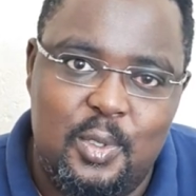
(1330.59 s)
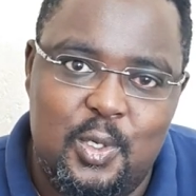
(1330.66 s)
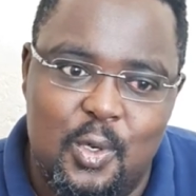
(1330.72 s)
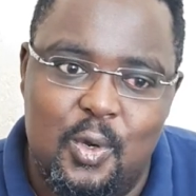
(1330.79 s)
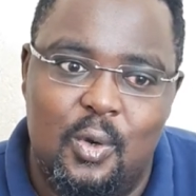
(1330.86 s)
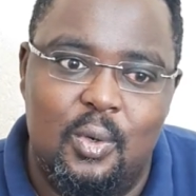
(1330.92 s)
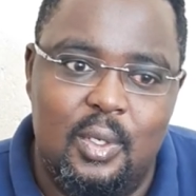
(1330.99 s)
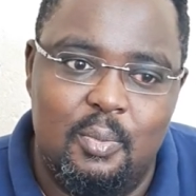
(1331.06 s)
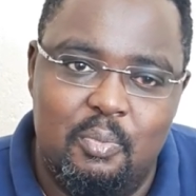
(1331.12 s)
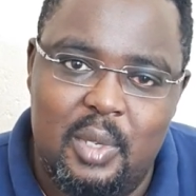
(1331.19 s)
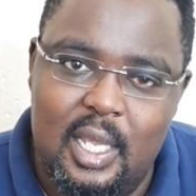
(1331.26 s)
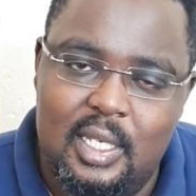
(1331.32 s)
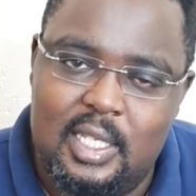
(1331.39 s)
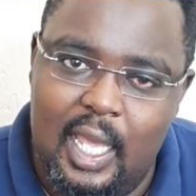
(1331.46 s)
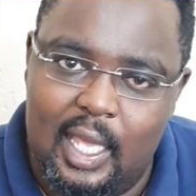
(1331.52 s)
to
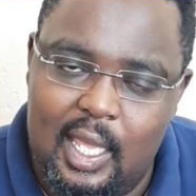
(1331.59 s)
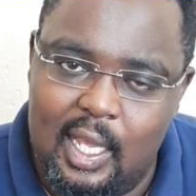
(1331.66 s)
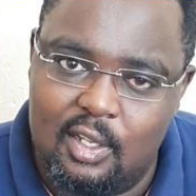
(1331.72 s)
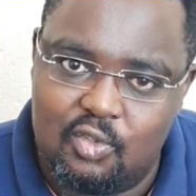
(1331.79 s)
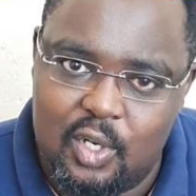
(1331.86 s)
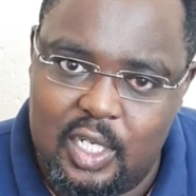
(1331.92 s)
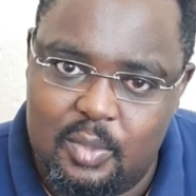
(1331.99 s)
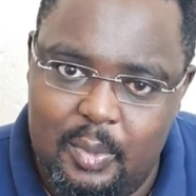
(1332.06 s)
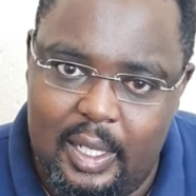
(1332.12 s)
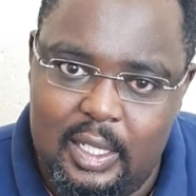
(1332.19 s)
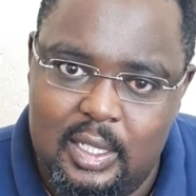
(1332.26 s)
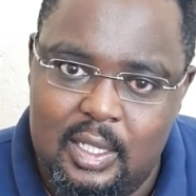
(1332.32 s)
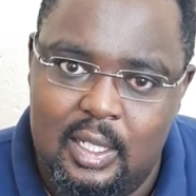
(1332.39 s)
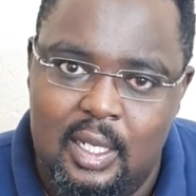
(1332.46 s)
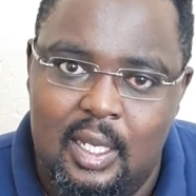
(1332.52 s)
me taking treatment.